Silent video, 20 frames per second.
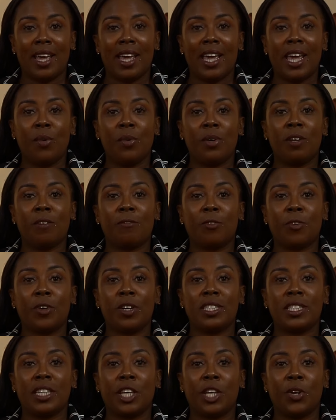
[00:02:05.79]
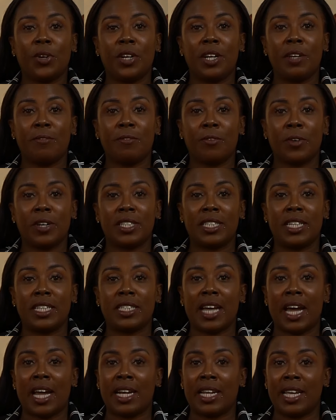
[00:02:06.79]
it will afford security forces
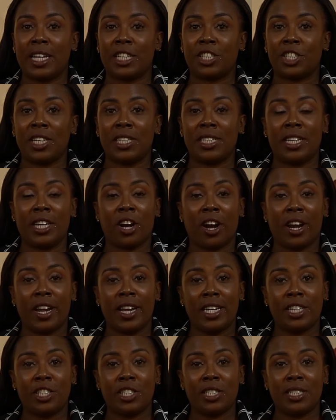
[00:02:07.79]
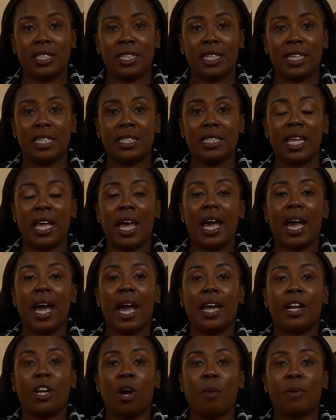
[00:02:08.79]
and HADR agencies
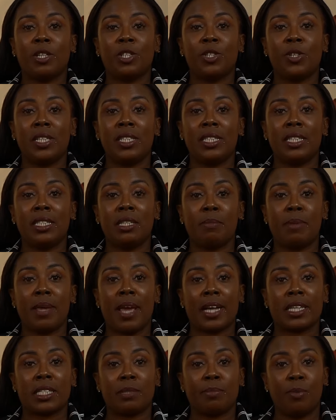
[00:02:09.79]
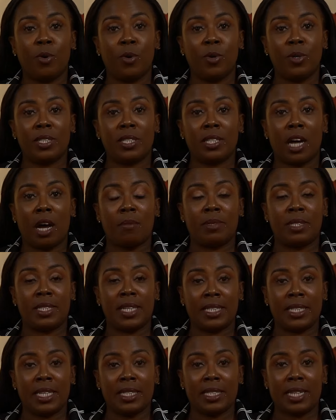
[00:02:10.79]
an opportunity to be exposed to
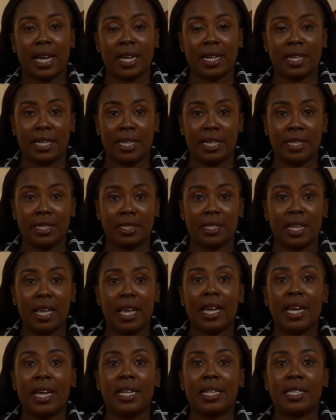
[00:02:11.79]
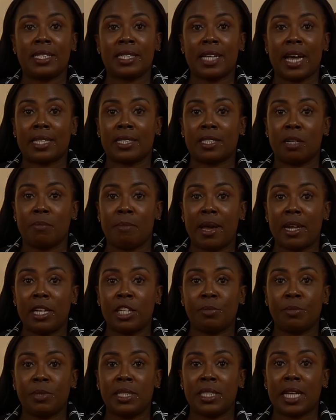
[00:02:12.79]
updated techniques in disaster
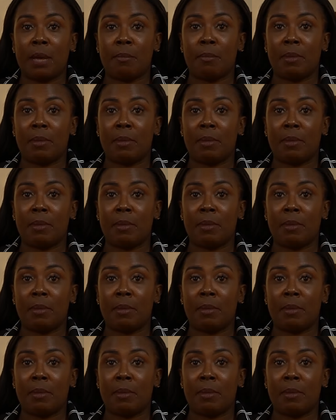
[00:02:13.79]
management and